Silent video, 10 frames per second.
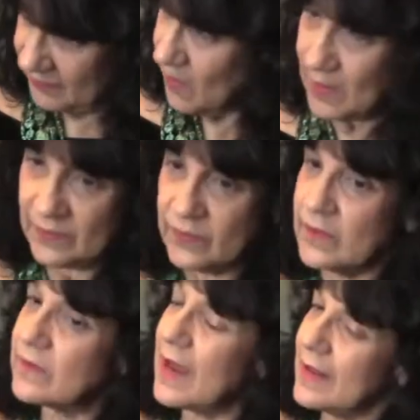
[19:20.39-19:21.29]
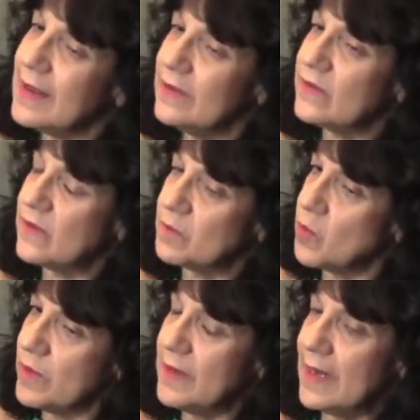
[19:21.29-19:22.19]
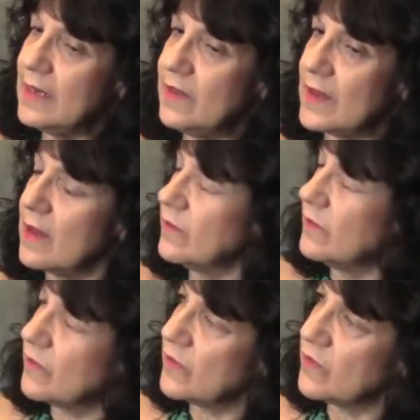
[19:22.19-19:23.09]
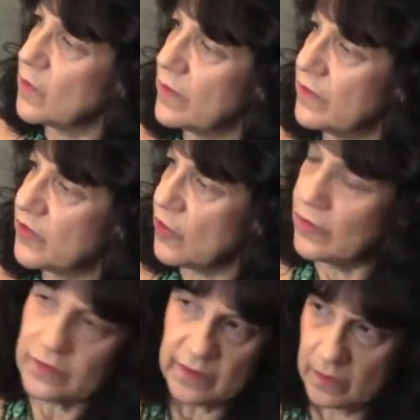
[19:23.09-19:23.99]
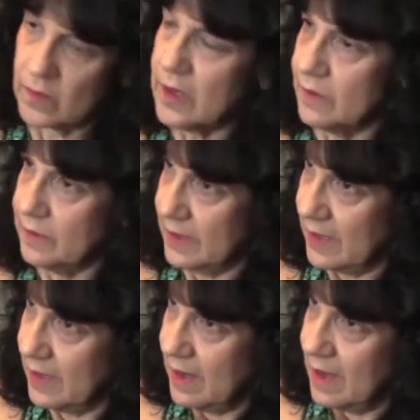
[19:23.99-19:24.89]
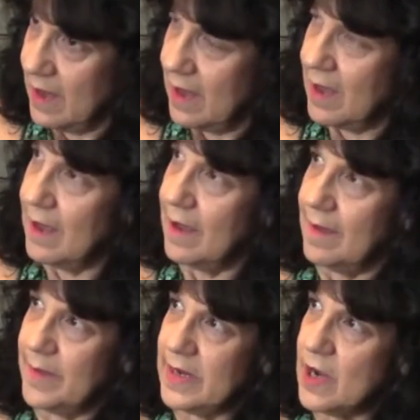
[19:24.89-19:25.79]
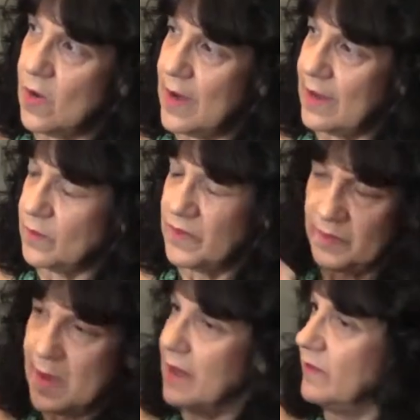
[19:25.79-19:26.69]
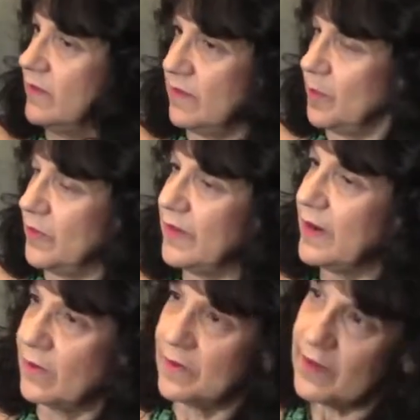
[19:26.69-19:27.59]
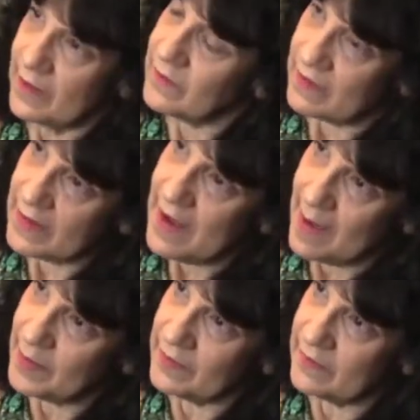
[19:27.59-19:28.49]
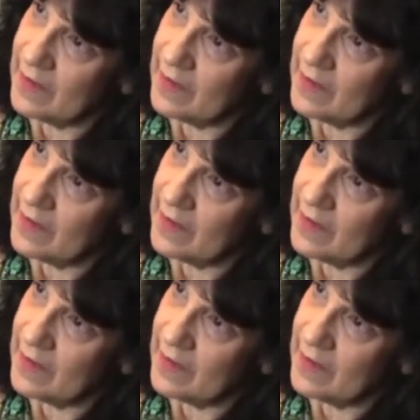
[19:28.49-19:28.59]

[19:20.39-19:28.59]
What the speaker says: So it's just more than anything else, it's just sort of turns in the road. you know, and responses to particular things that happened.